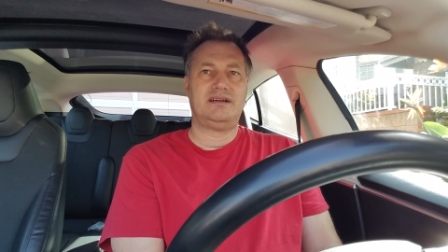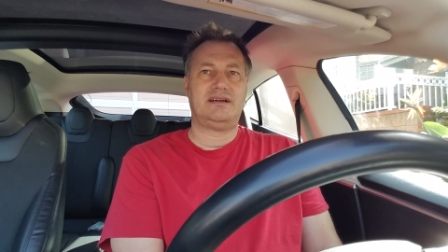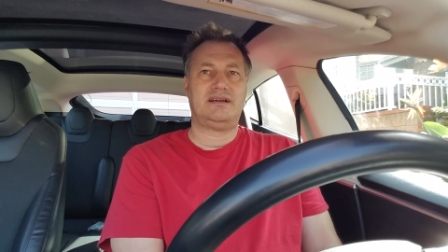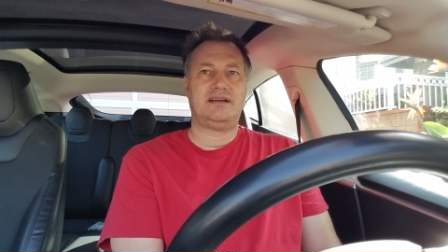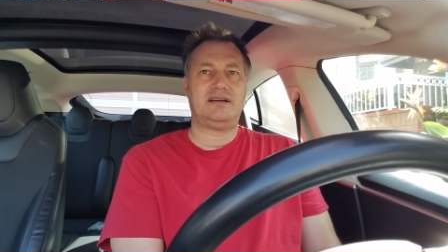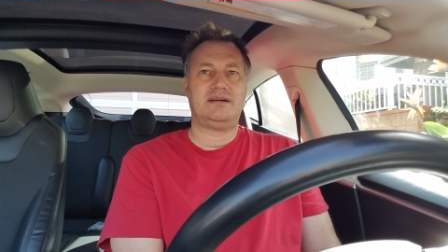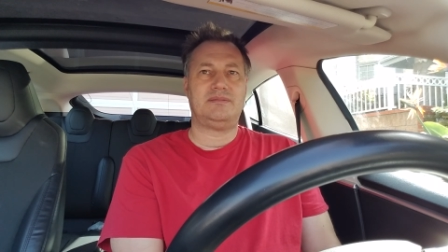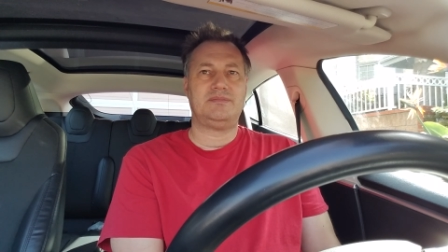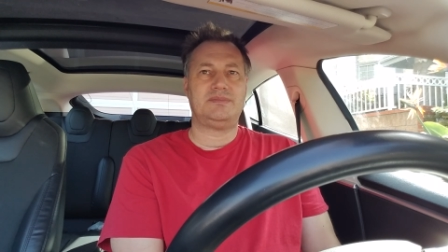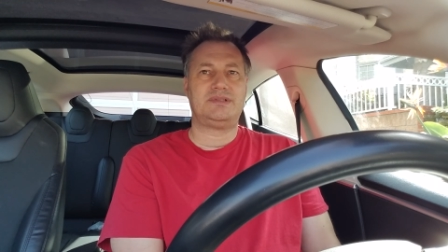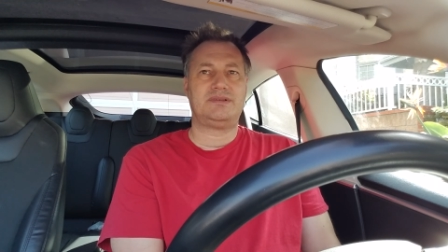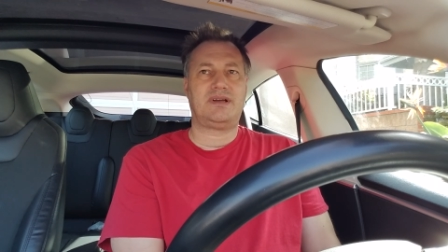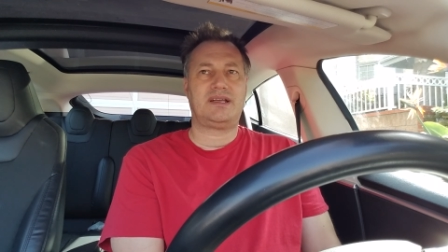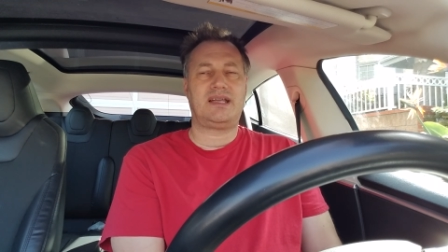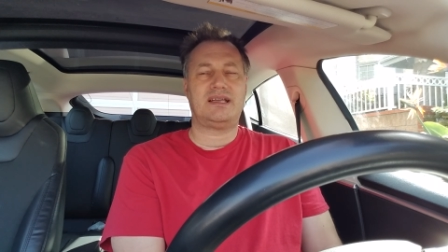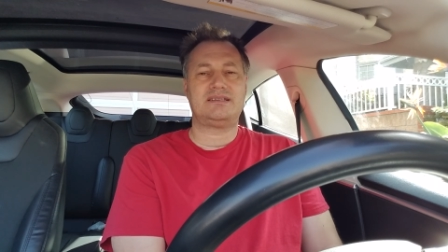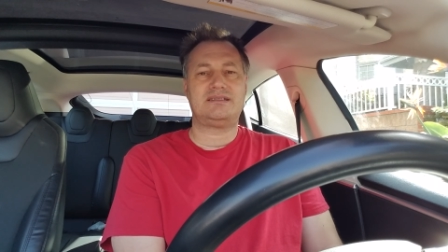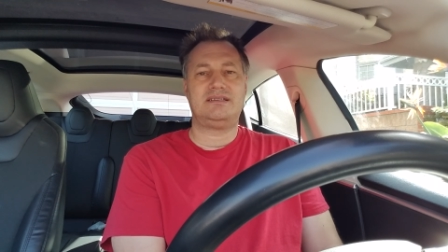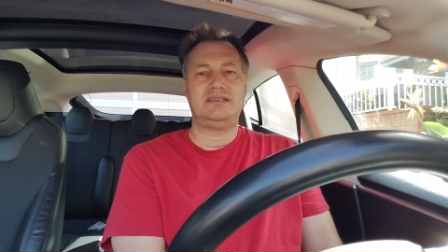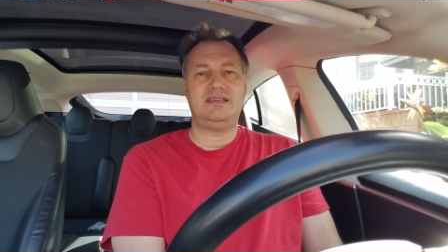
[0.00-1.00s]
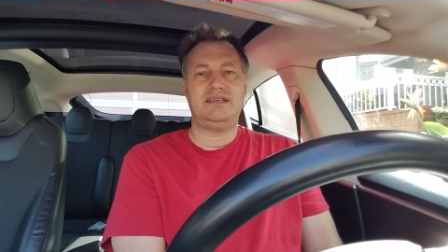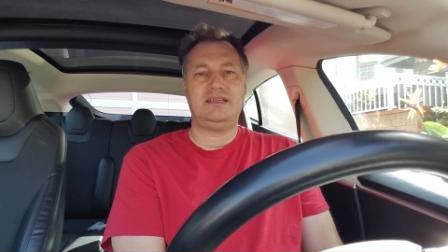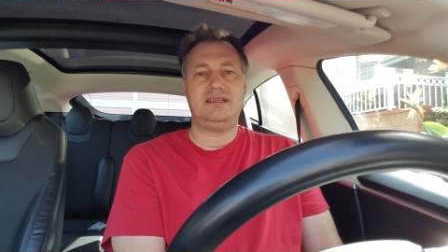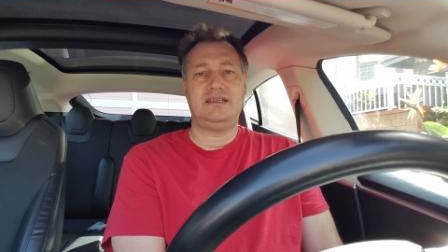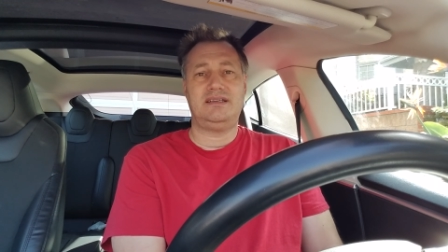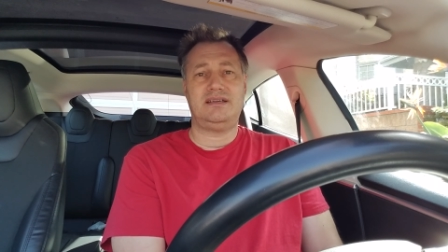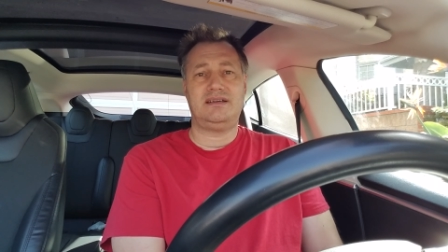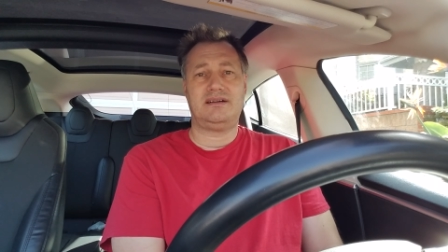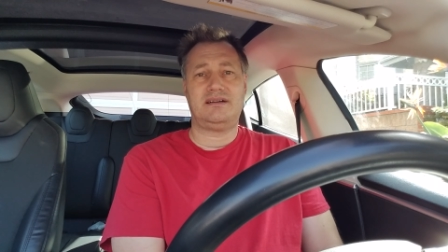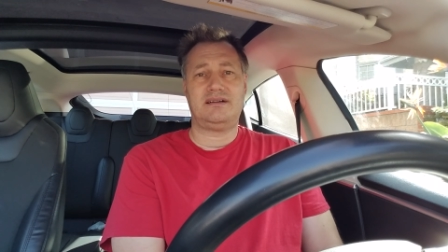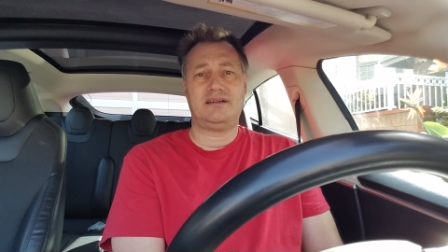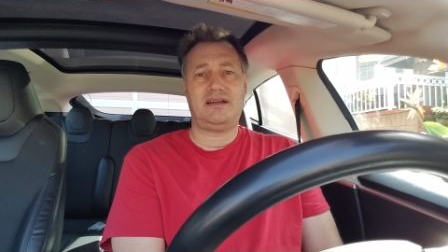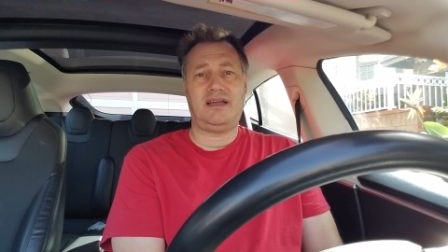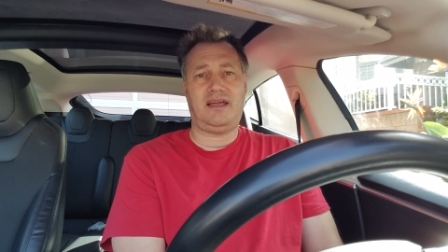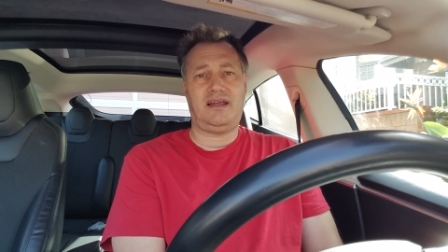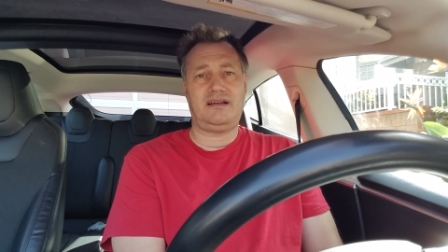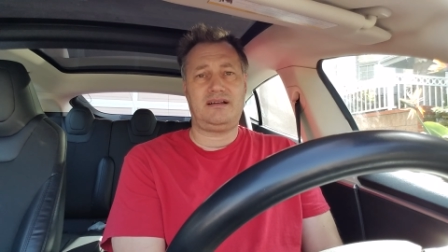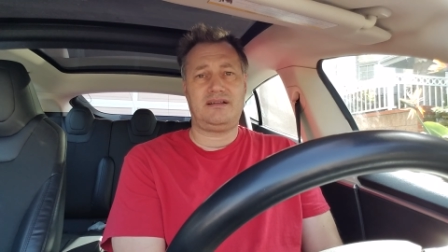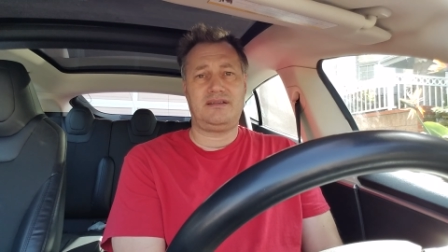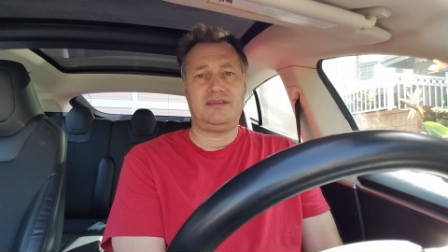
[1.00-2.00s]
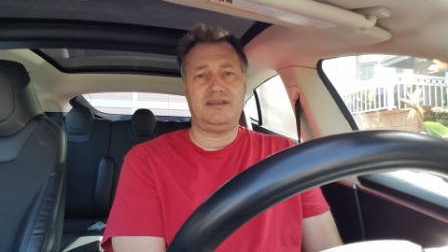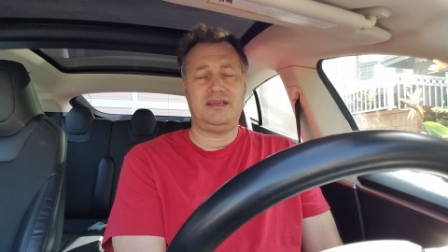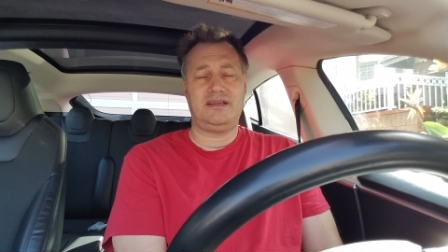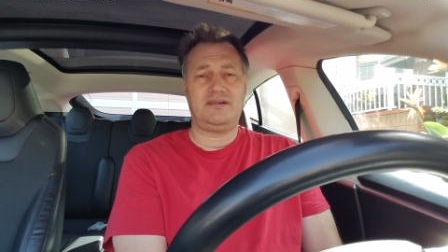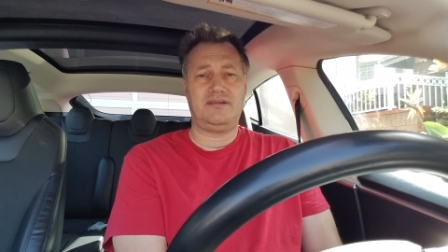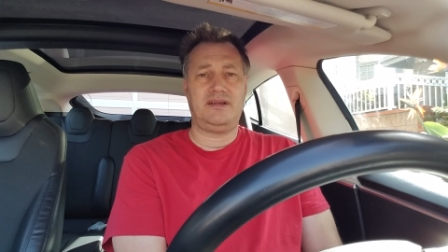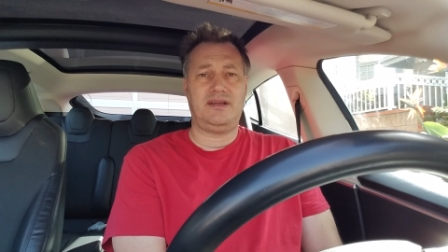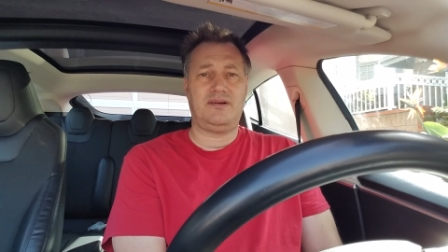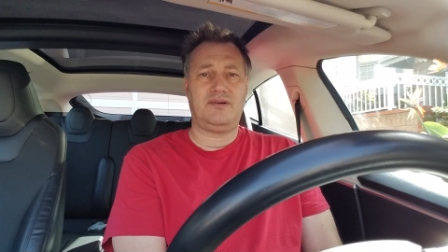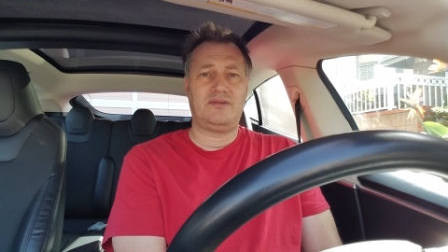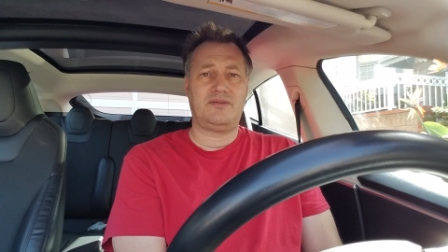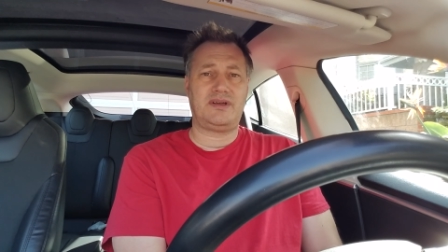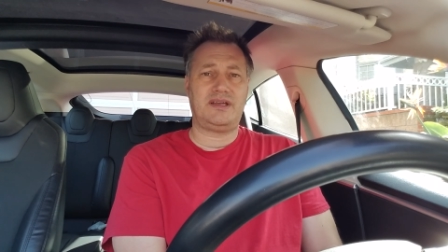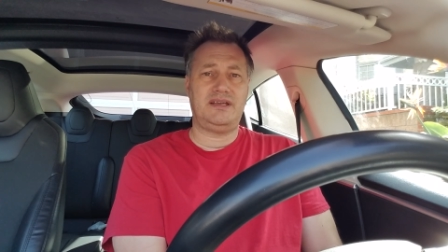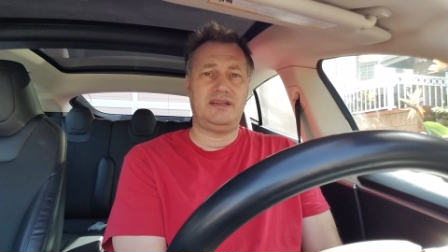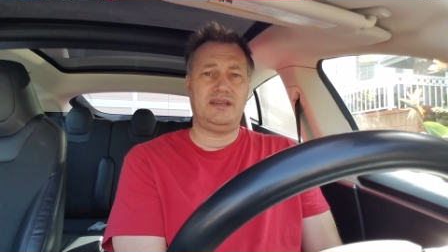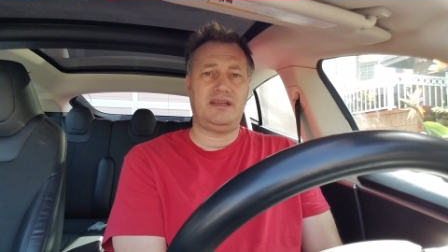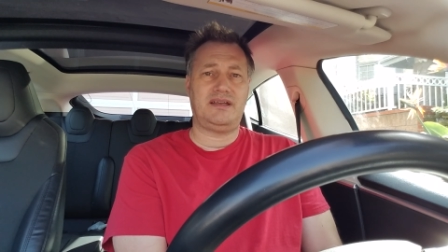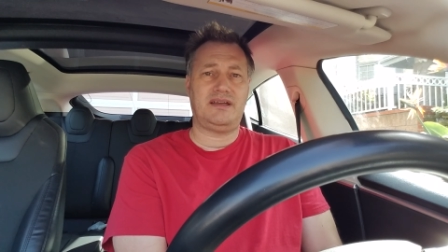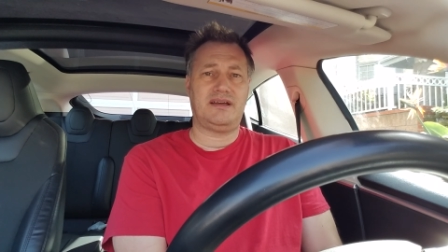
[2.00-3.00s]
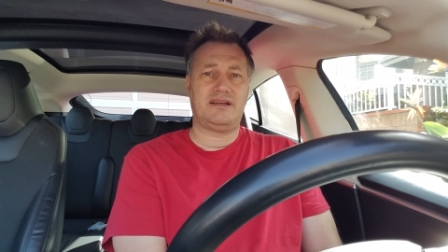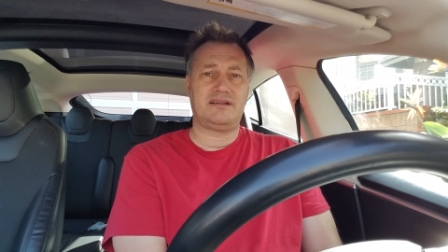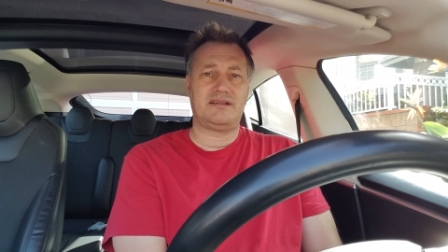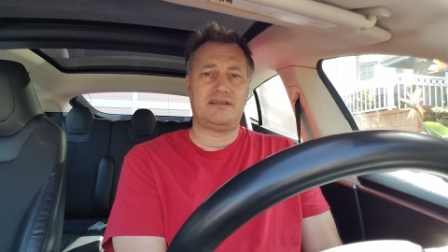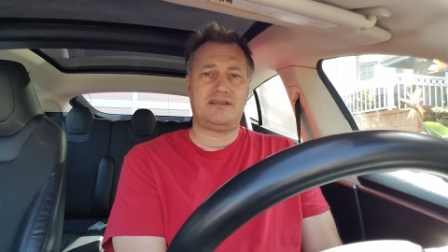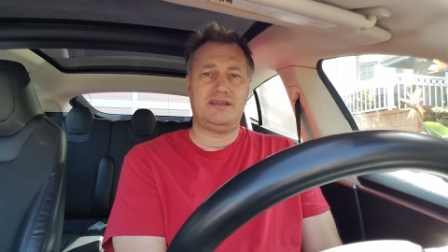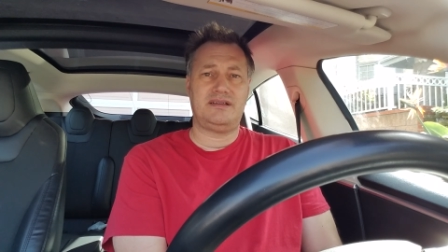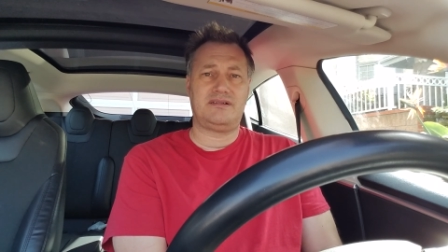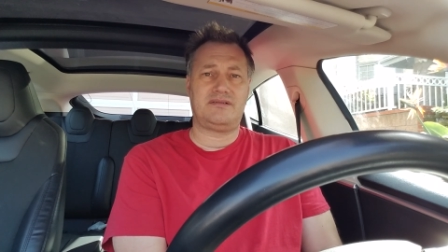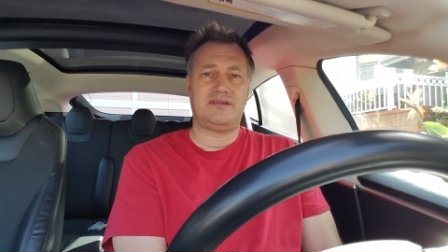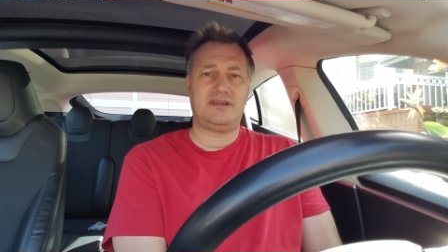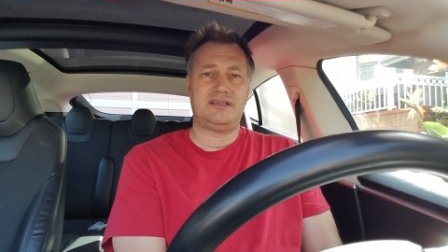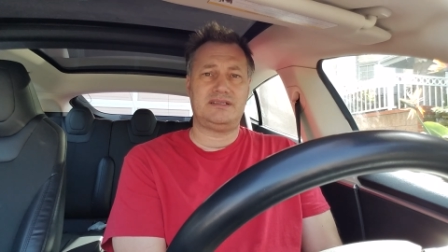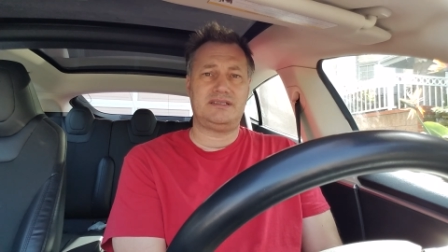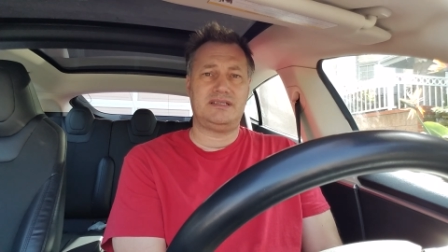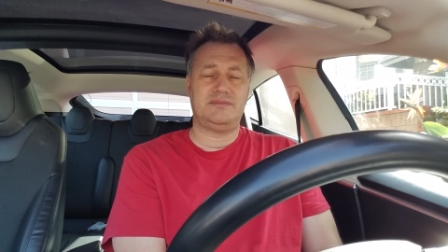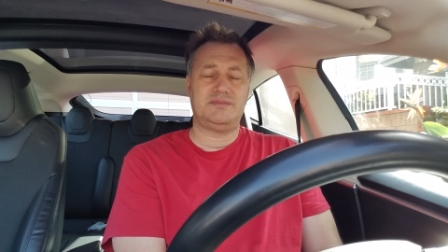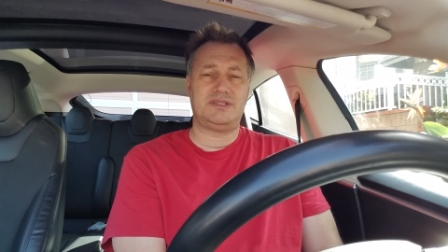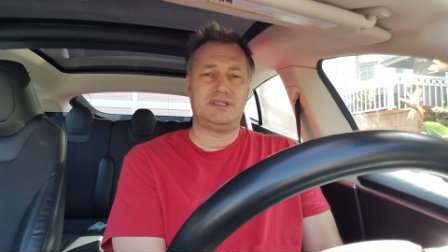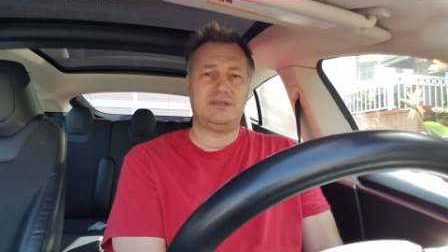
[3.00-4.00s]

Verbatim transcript: Um, so I guess the uh, handle theory, overheating handle theory, seems